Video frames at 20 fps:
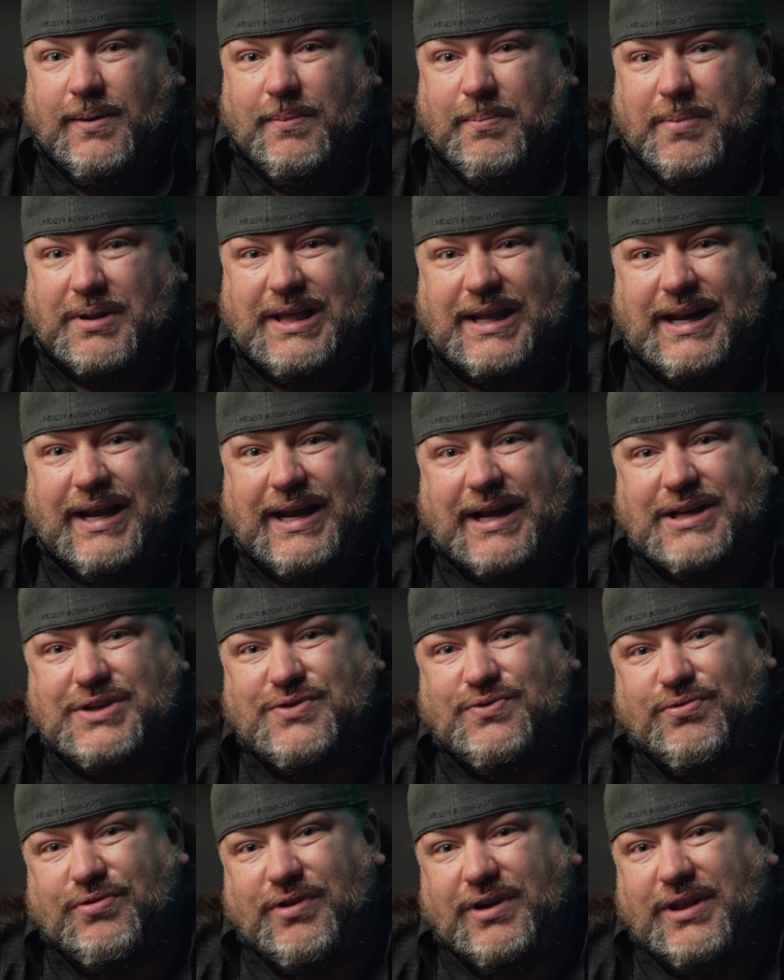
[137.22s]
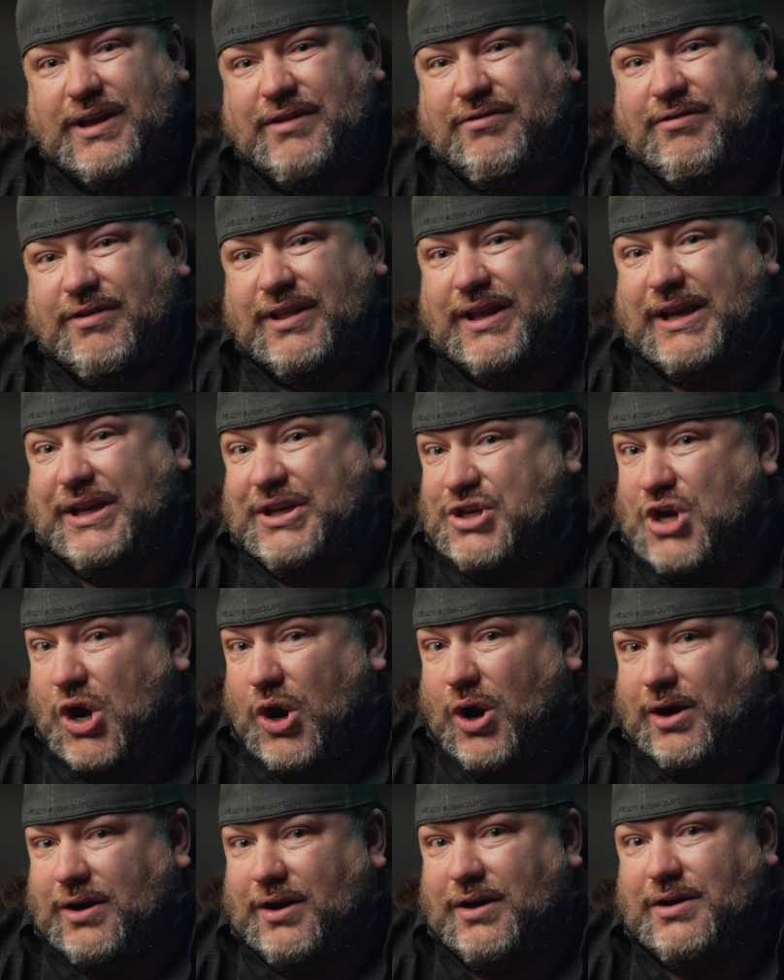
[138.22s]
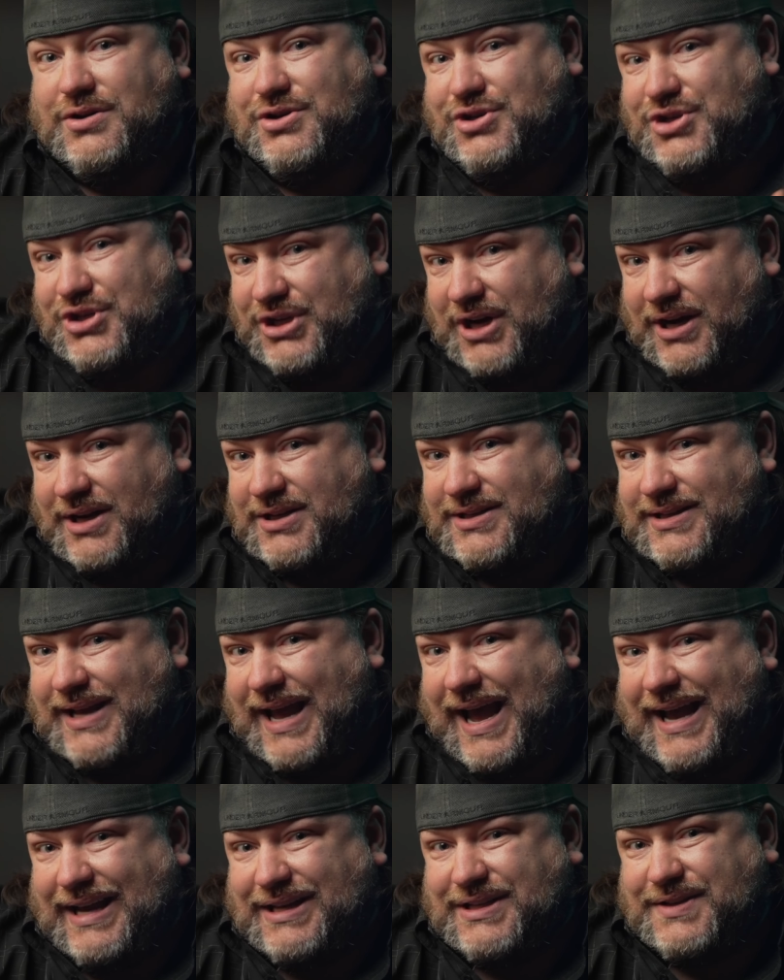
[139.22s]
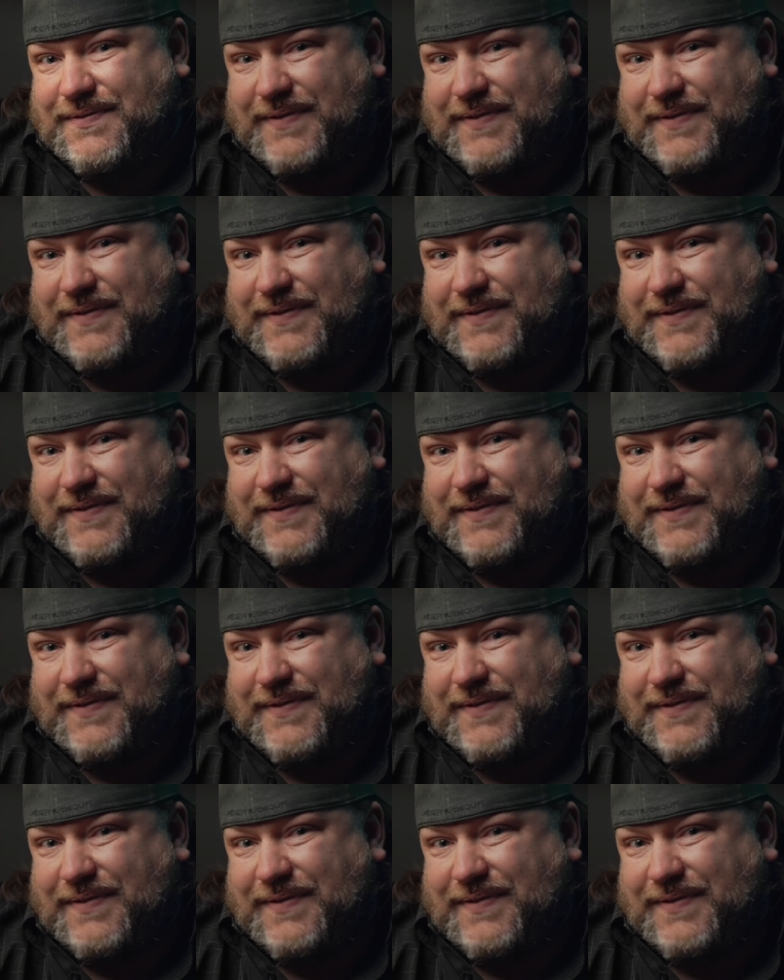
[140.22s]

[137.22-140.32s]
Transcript: but then it gets really dark just as